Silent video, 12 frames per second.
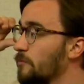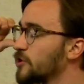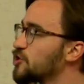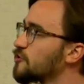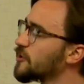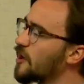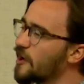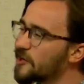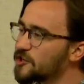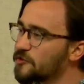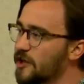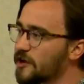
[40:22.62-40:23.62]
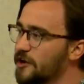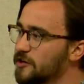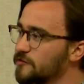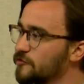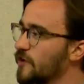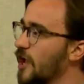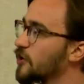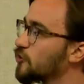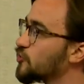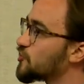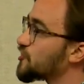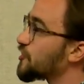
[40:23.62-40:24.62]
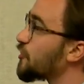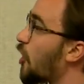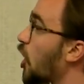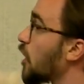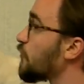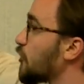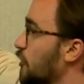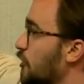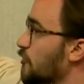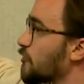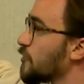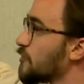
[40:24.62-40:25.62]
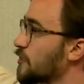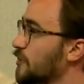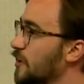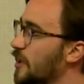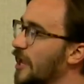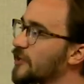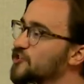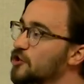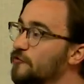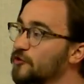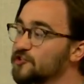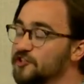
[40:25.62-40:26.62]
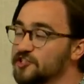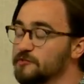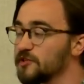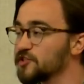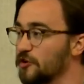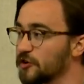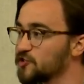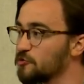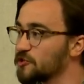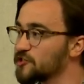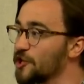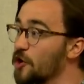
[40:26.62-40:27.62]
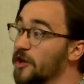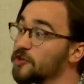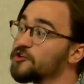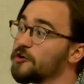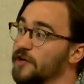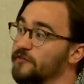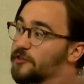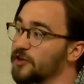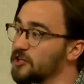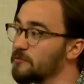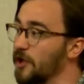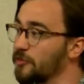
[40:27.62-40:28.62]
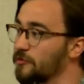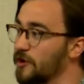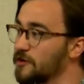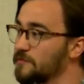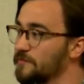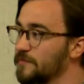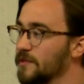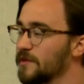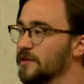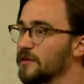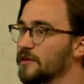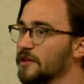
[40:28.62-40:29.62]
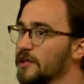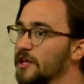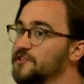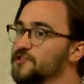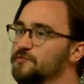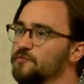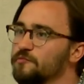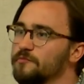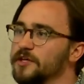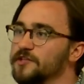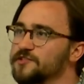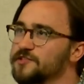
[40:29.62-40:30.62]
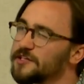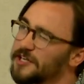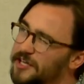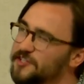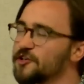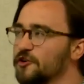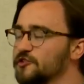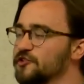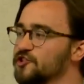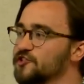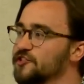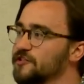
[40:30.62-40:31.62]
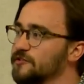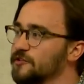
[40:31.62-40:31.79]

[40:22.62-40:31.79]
But you can undo that kind of, and you'll just see all of your code. And so if your system is going super slow and you don't have anything on the main thread, it's easier to just